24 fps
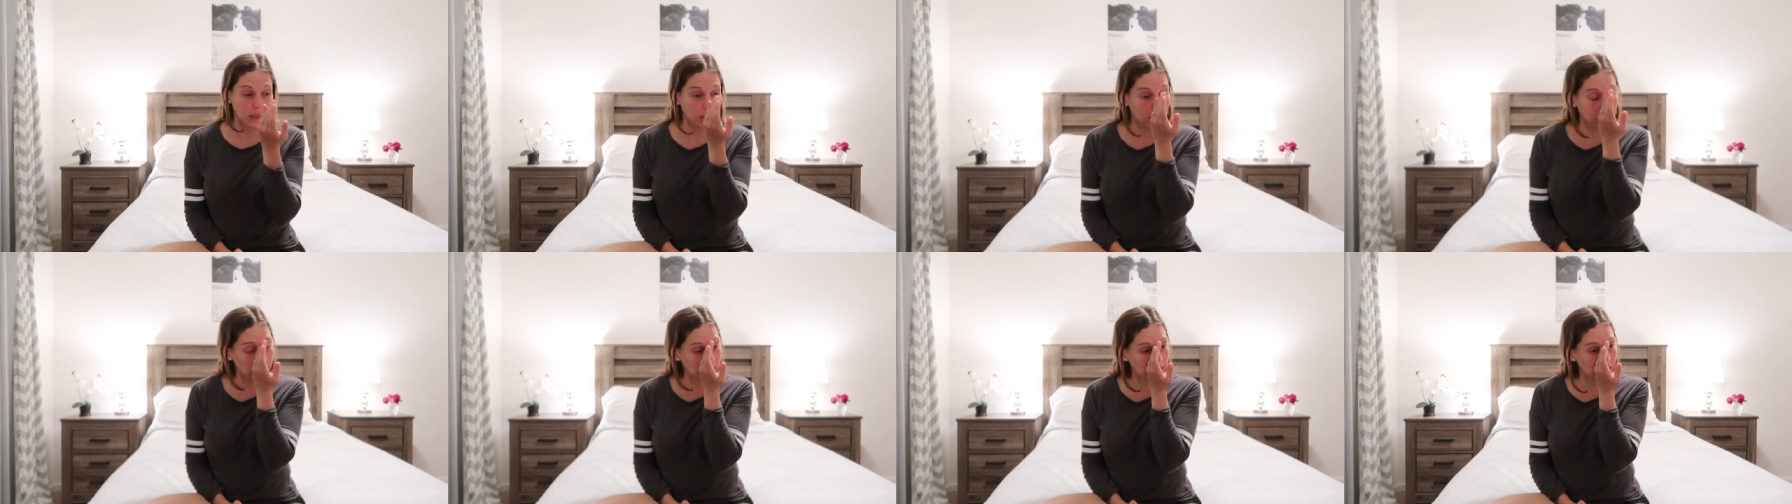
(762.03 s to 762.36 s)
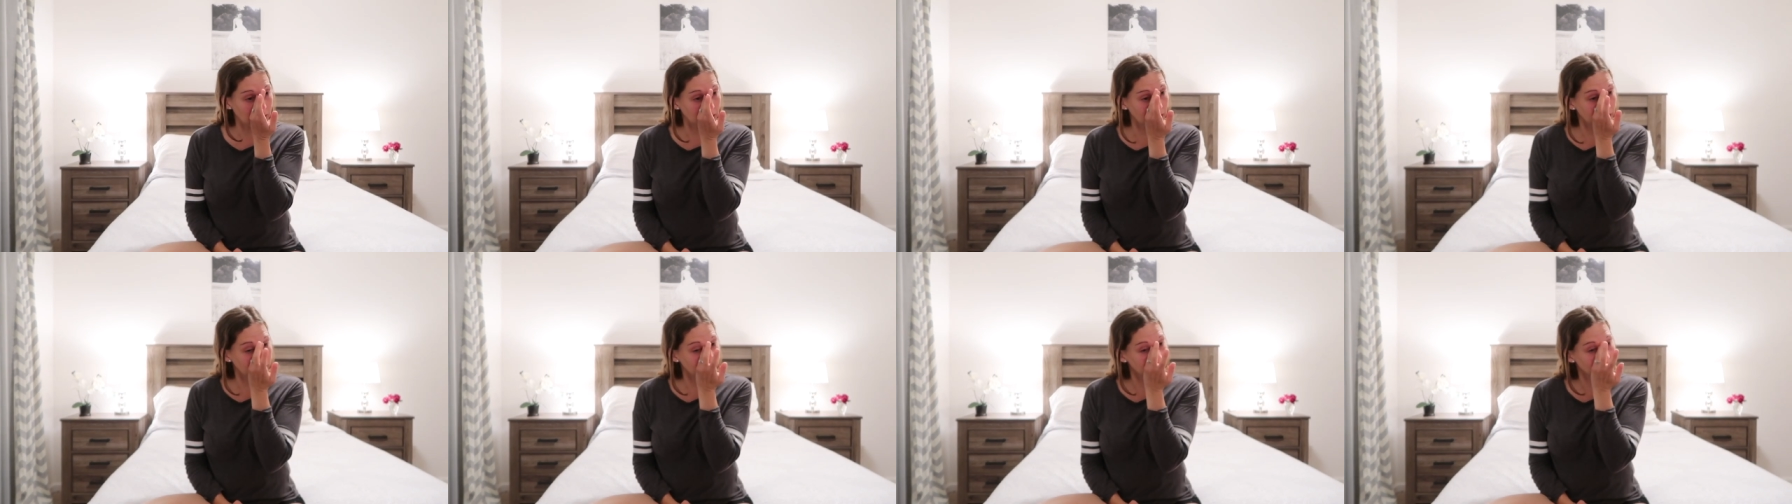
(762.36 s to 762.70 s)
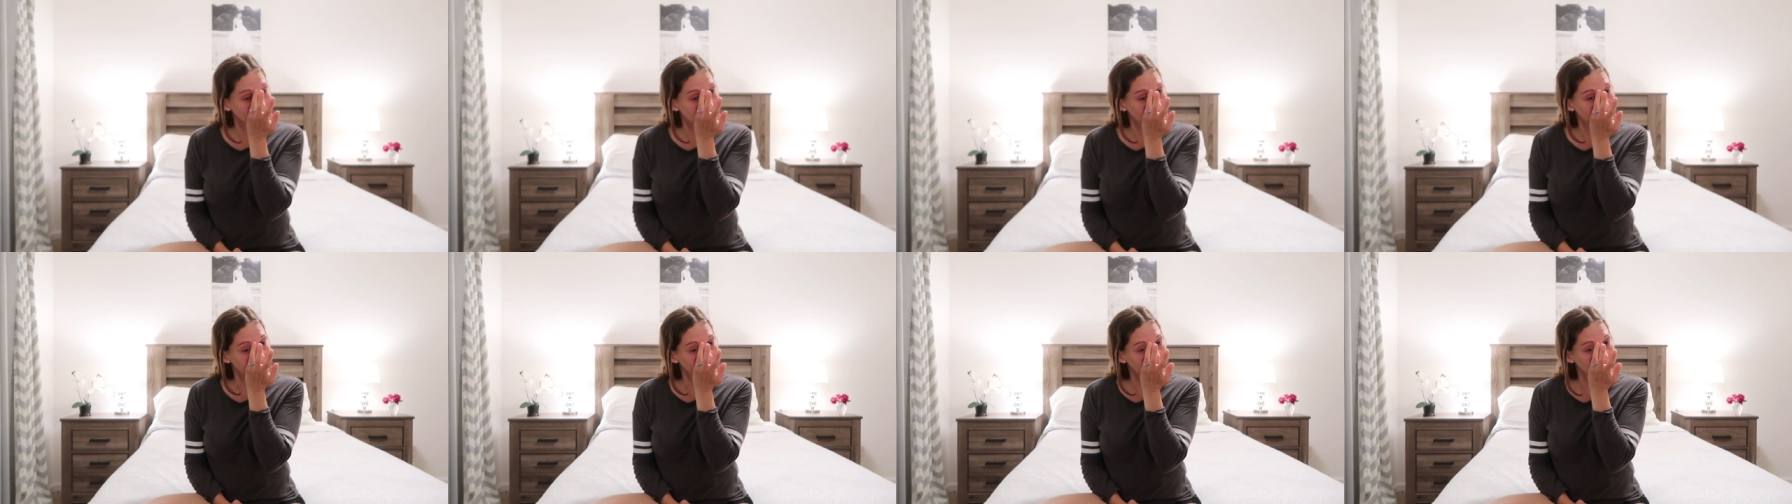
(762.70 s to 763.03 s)
and they let
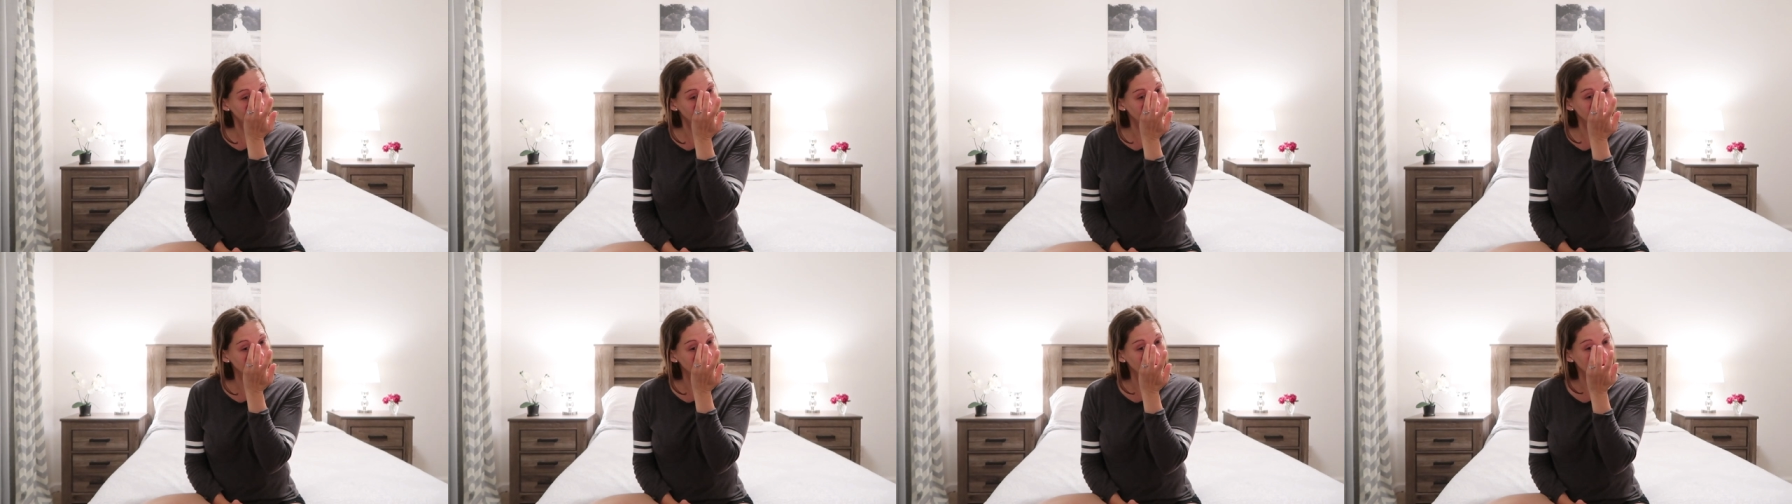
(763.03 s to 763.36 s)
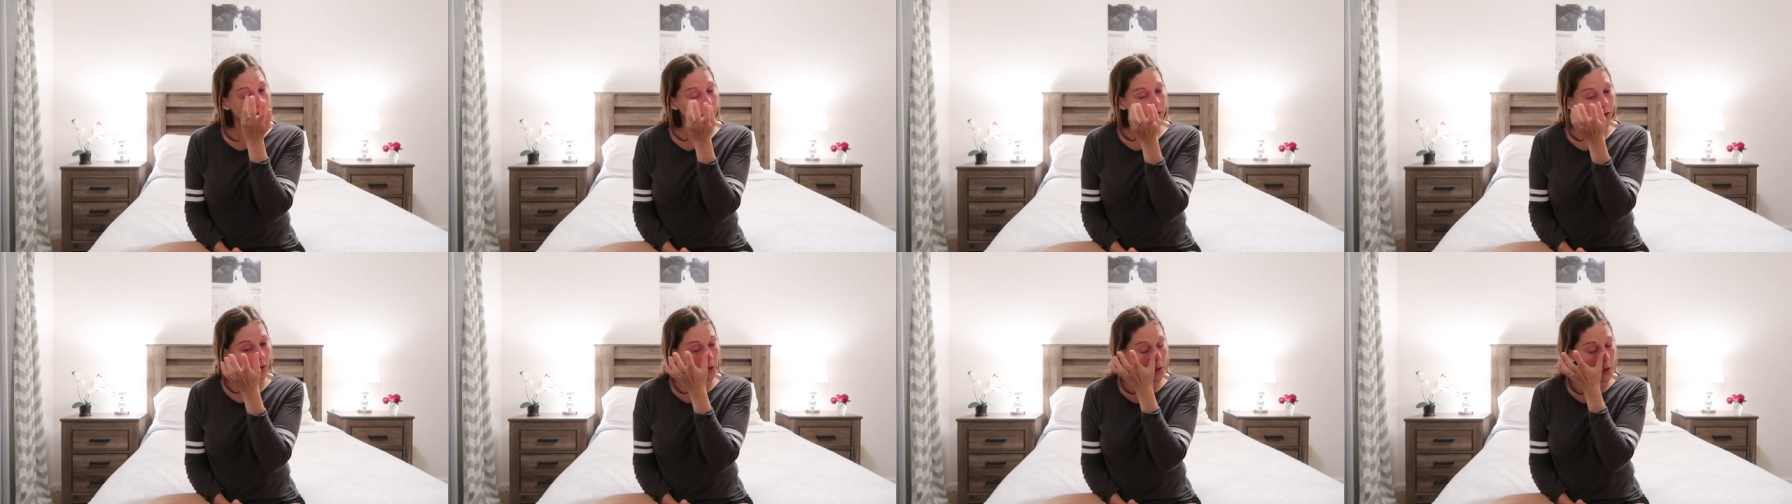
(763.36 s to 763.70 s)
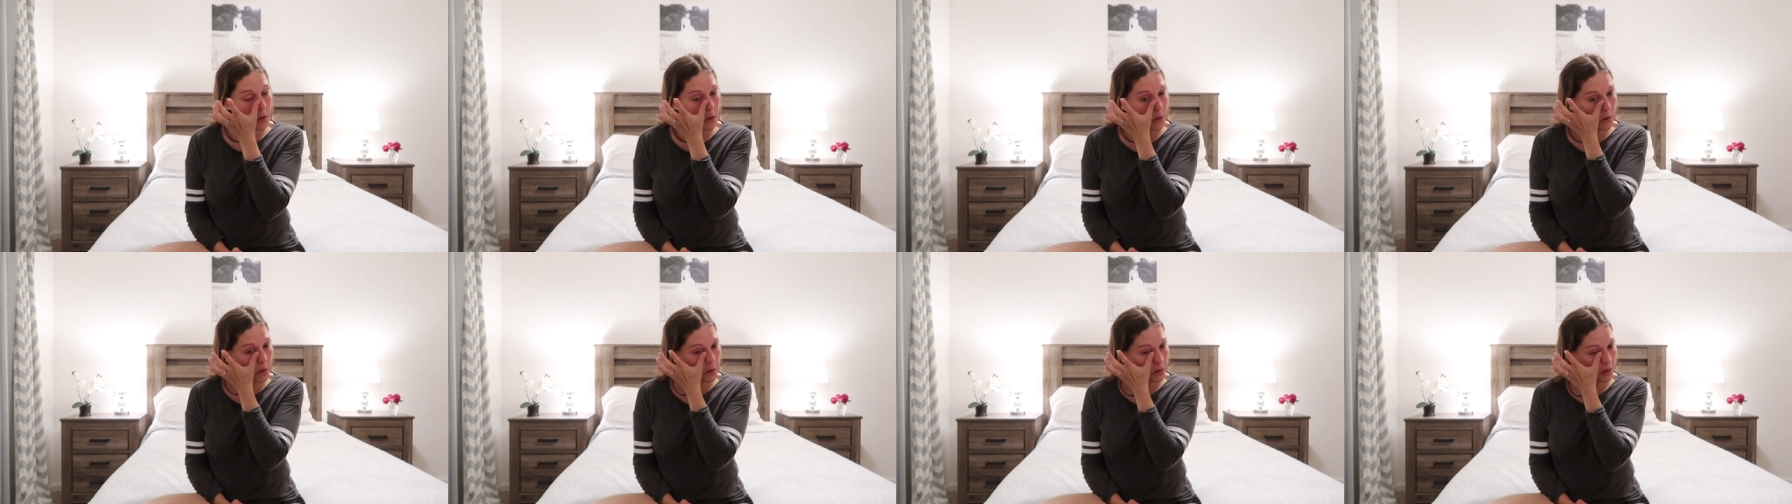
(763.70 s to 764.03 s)
Jeff in
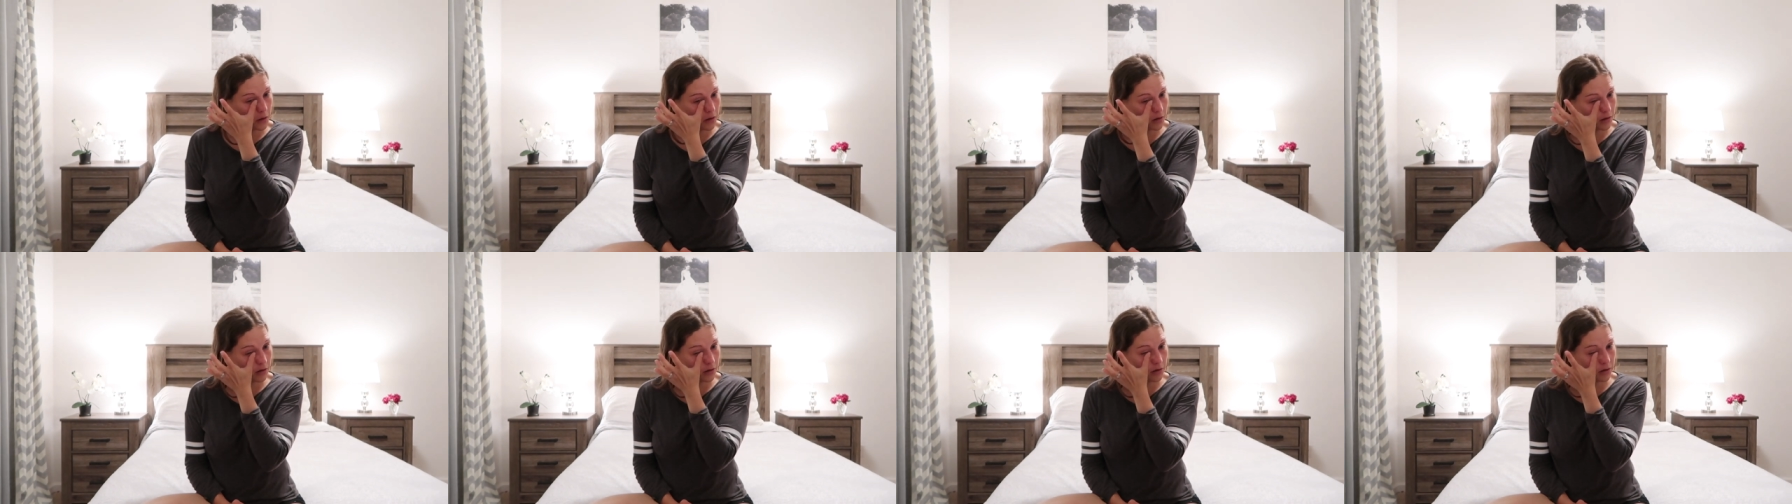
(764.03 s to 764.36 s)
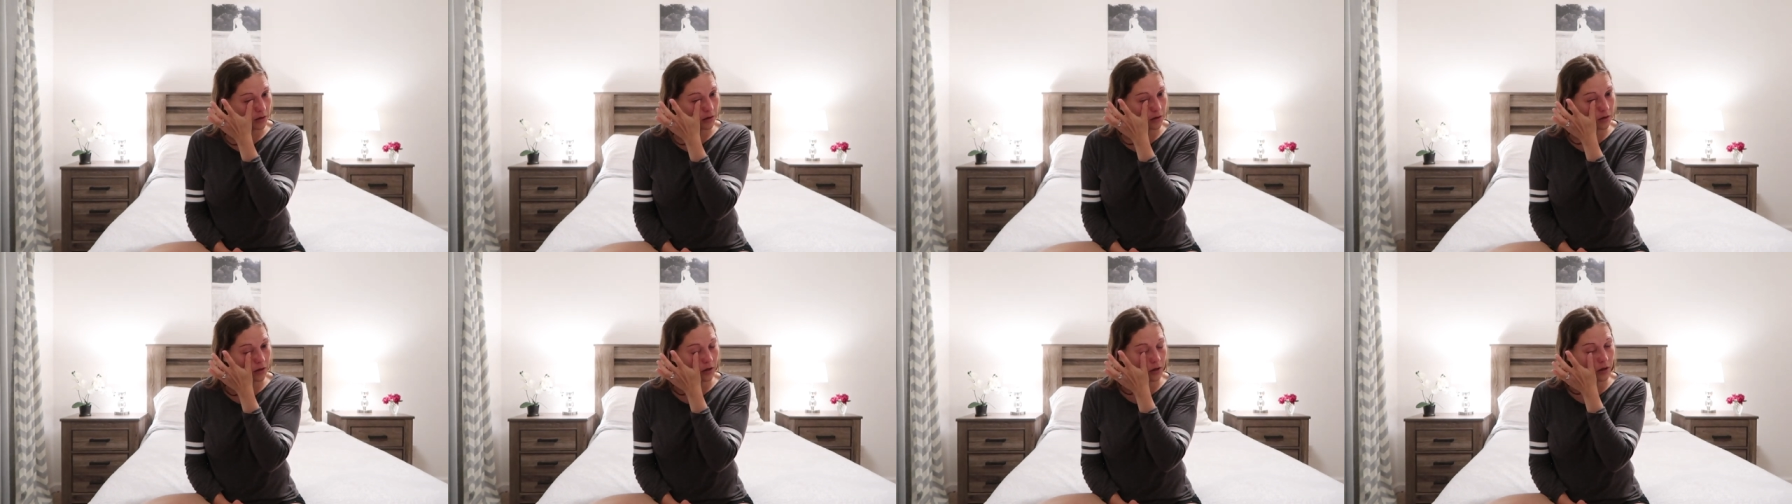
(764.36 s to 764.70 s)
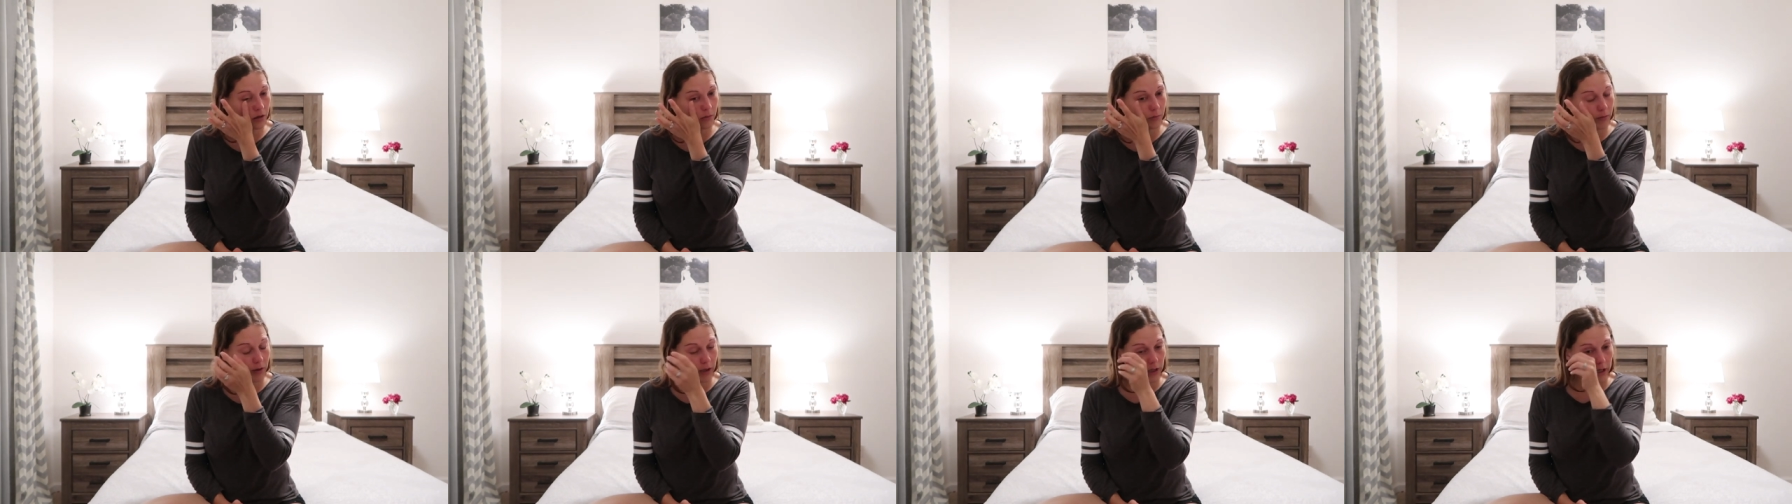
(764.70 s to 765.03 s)
a
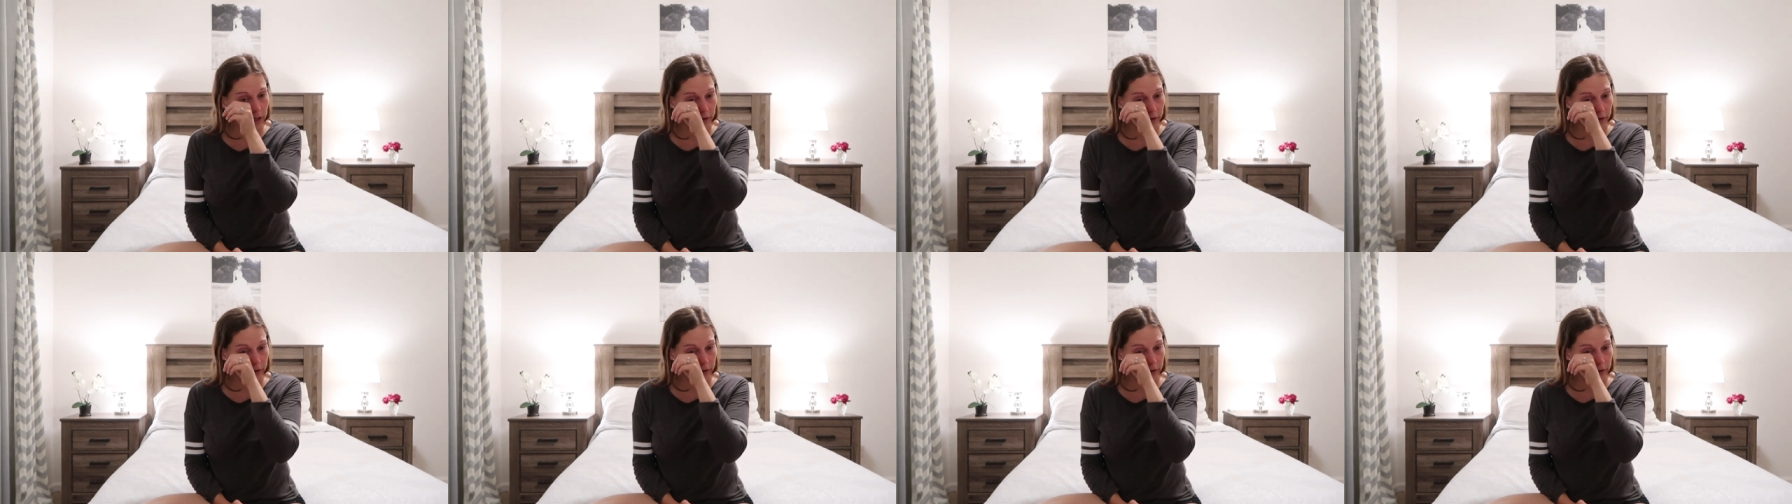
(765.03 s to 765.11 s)
little bit